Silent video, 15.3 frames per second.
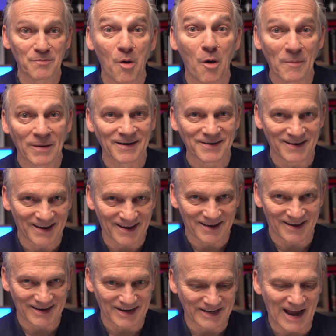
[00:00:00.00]
moment
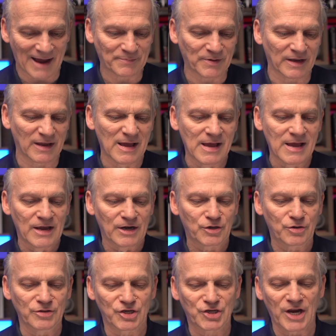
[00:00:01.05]
in adapting
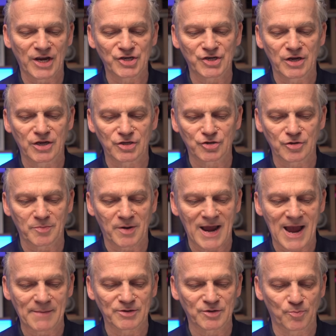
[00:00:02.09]
to the changing consumer
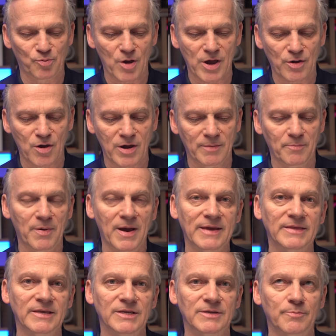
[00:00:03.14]
habits brought on by
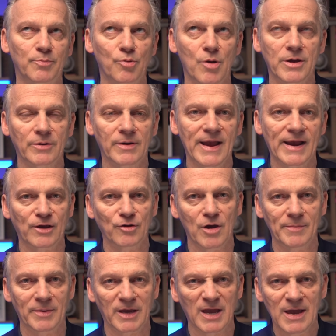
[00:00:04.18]
these broader
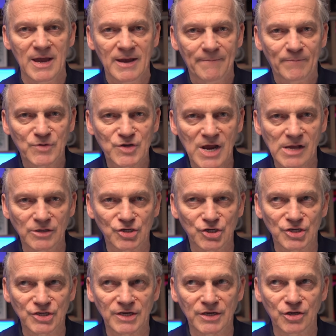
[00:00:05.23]
economic
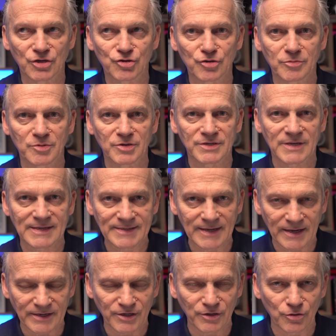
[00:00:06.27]
challenges. And consumers, as they
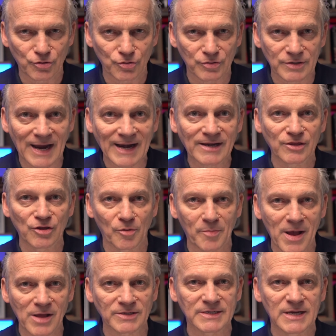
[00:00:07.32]
continue to tighten their
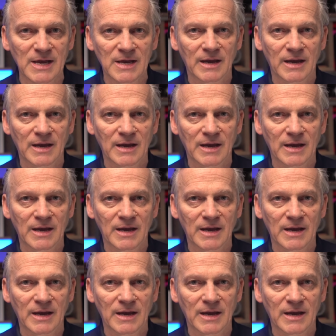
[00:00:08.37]
belts,